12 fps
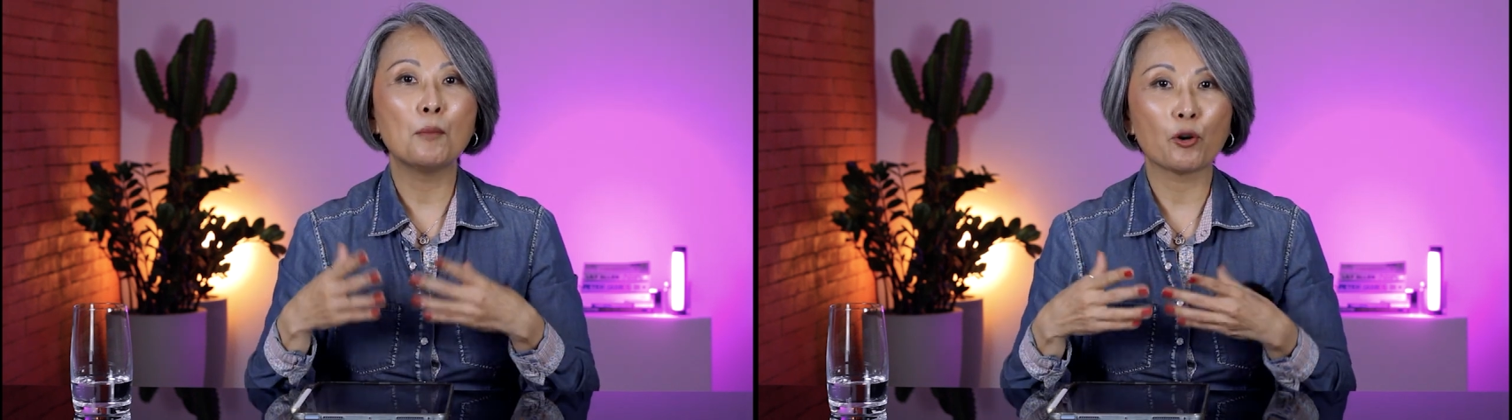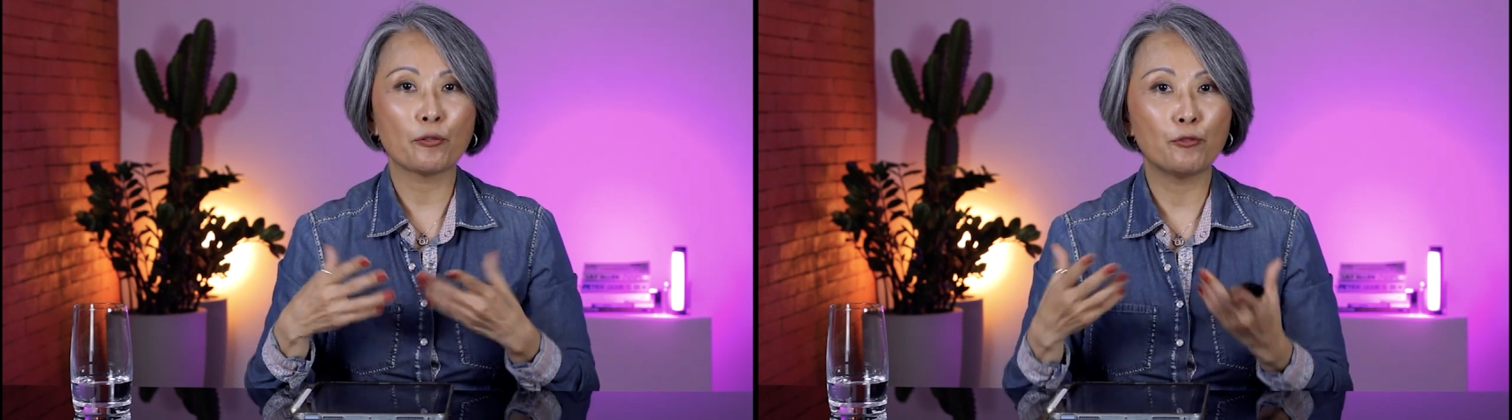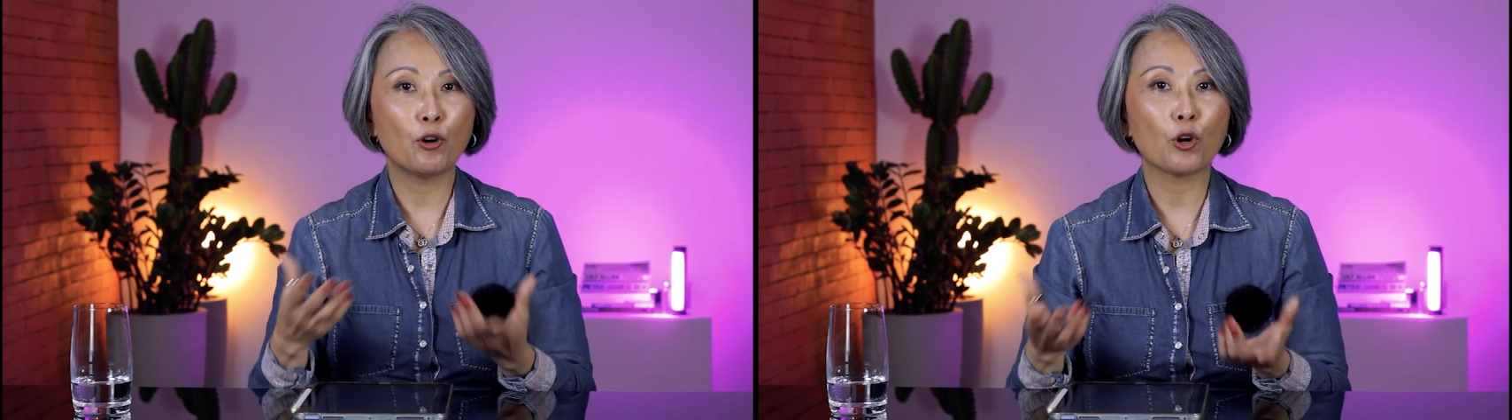
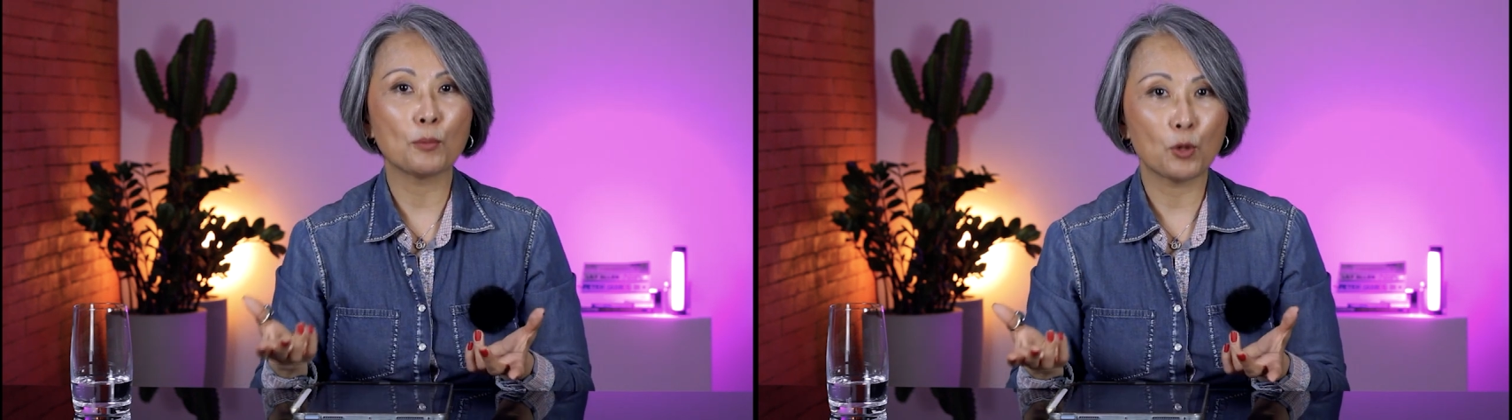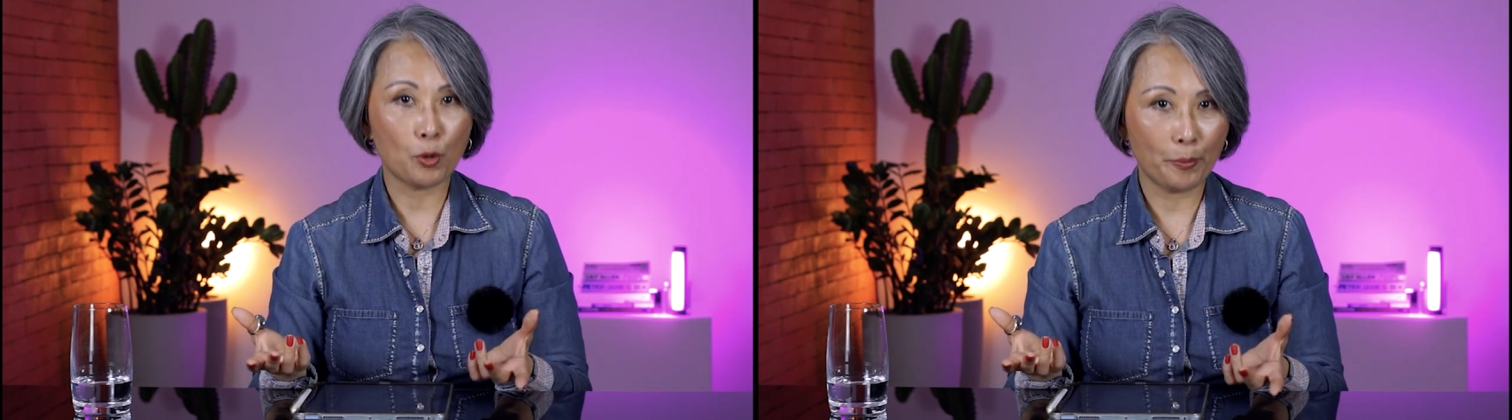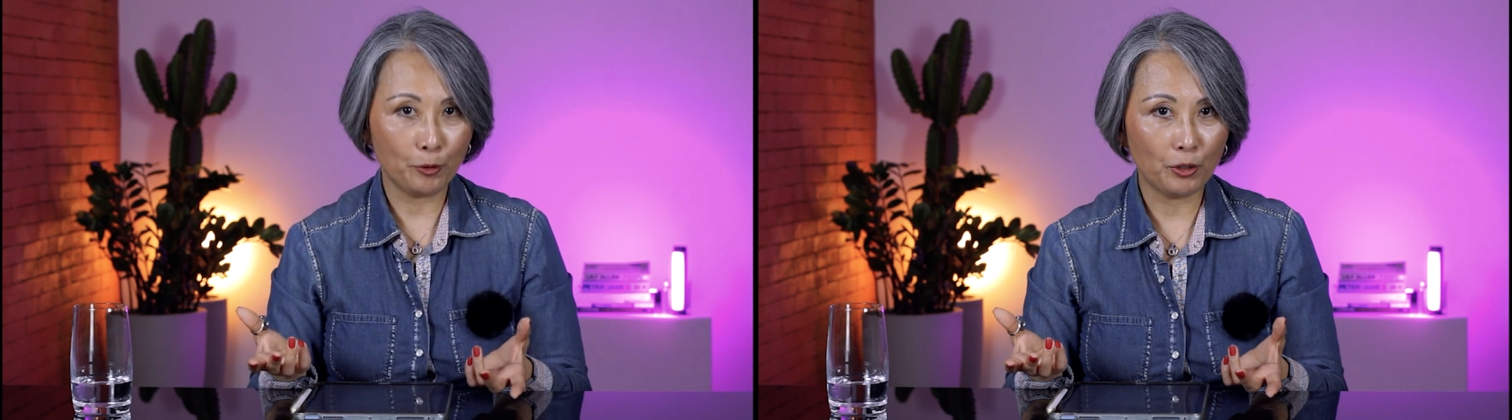more formal
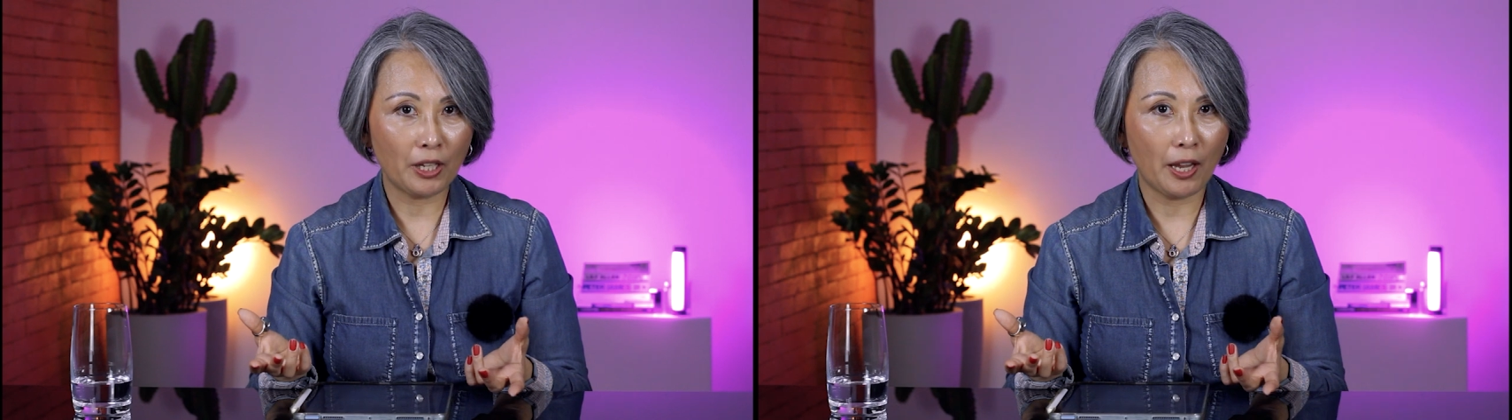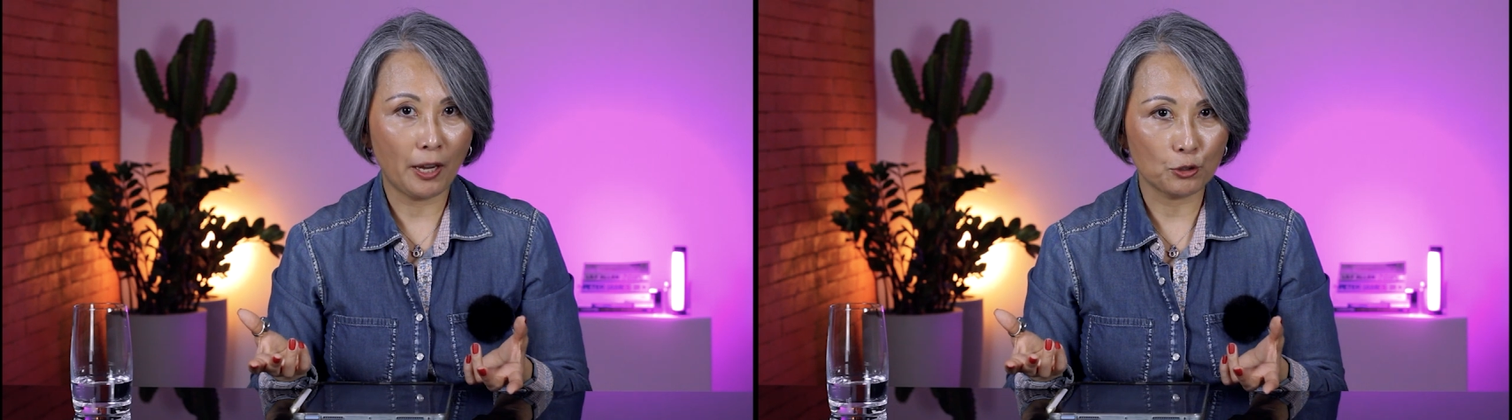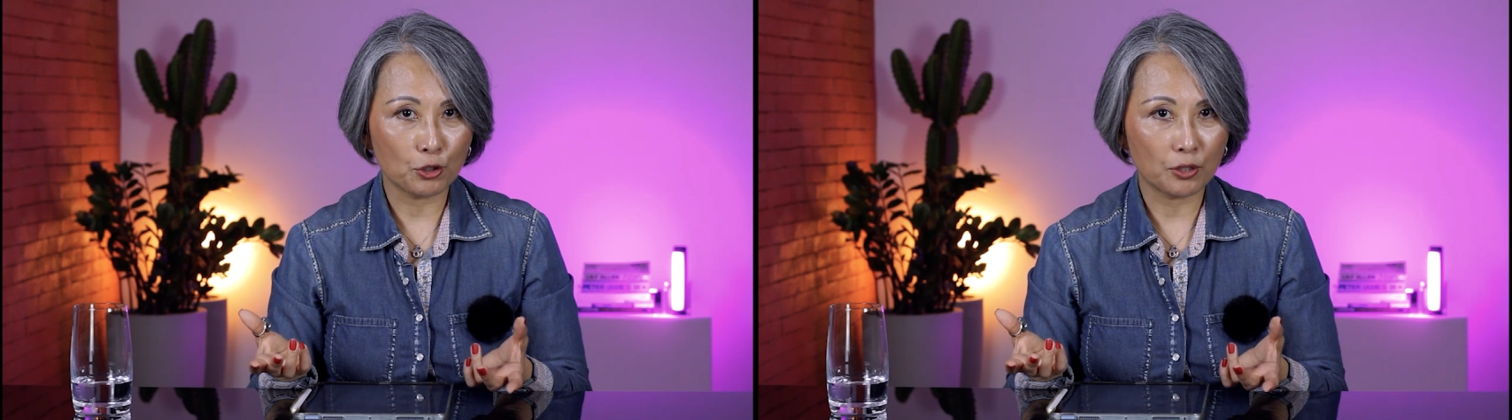
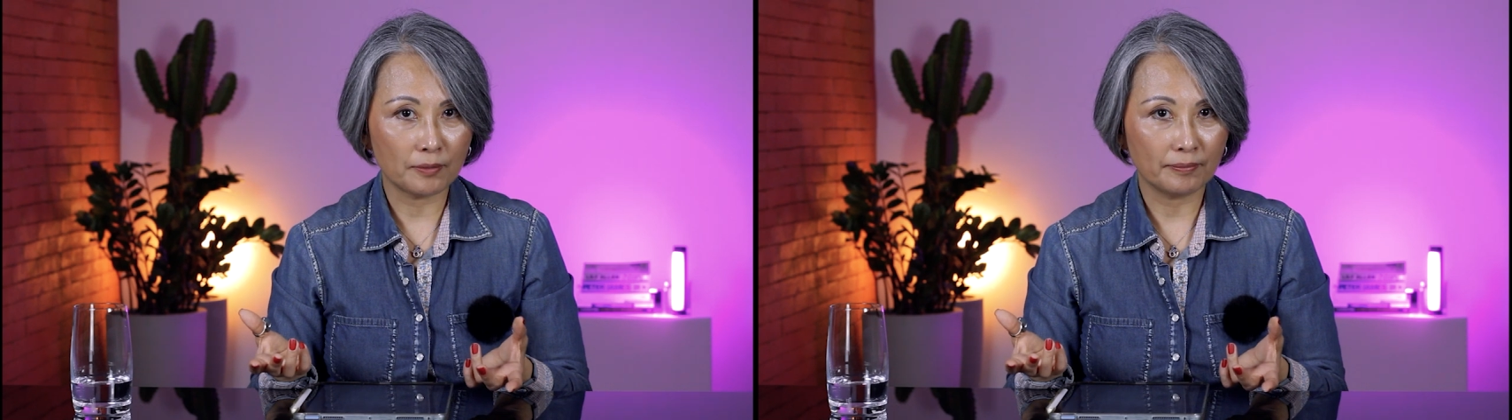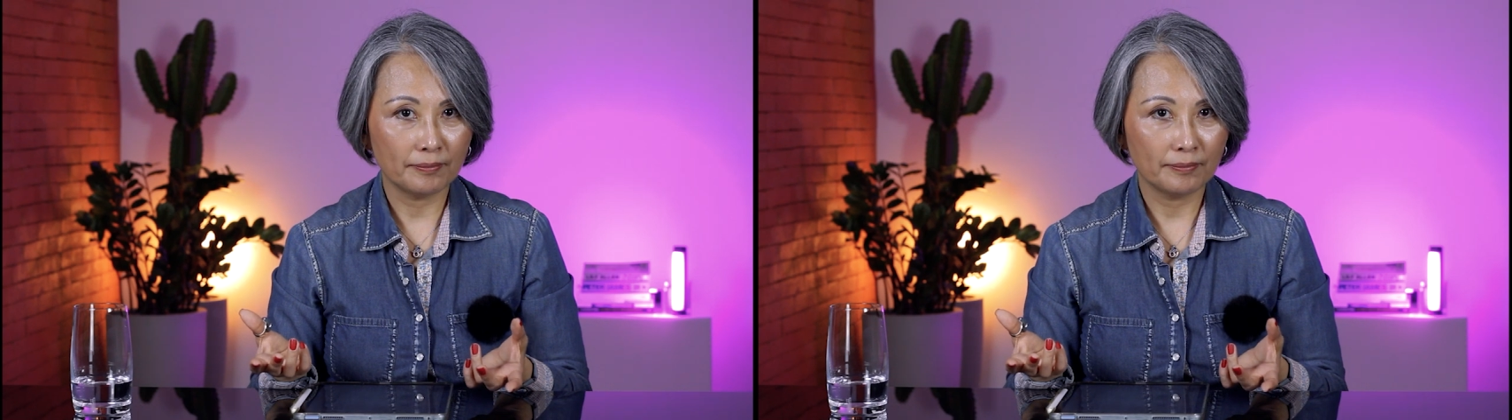communication.